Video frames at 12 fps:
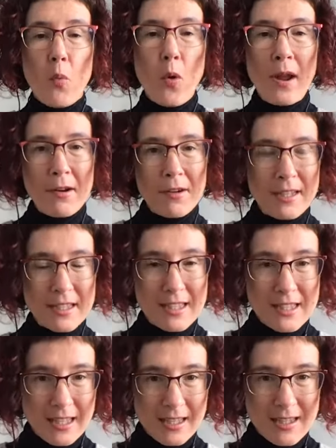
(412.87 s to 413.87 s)
where it
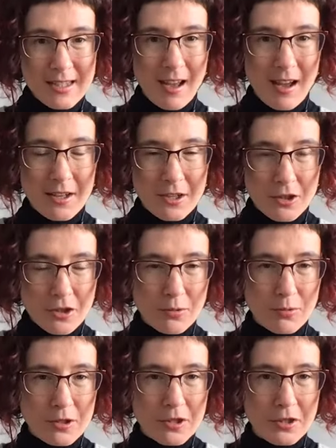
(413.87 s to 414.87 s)
sits on your
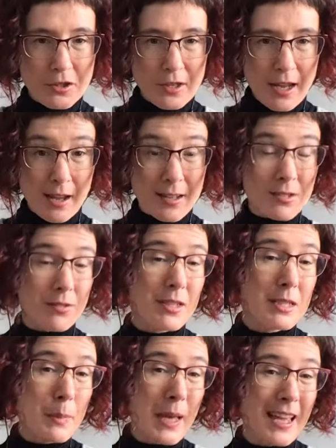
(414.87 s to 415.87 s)
shoulders and your neck is going
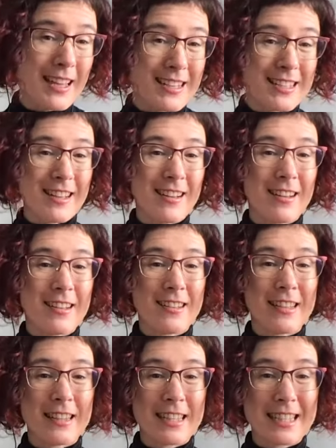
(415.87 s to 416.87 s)
to depend
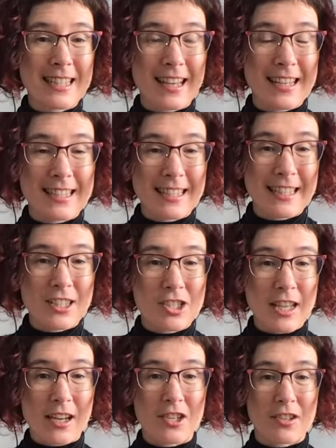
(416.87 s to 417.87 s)
on the size of each
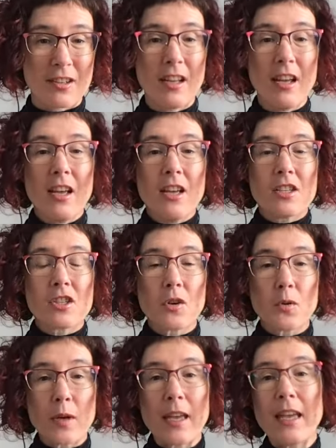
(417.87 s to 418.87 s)
section.
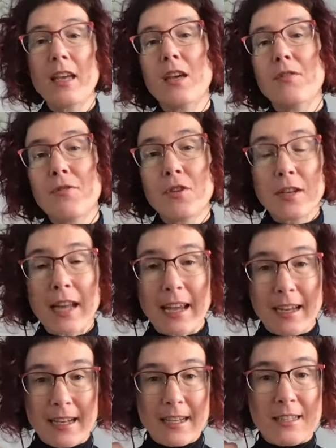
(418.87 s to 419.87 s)
So, if your
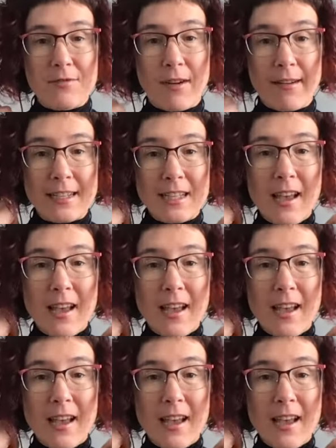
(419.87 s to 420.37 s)
neck is very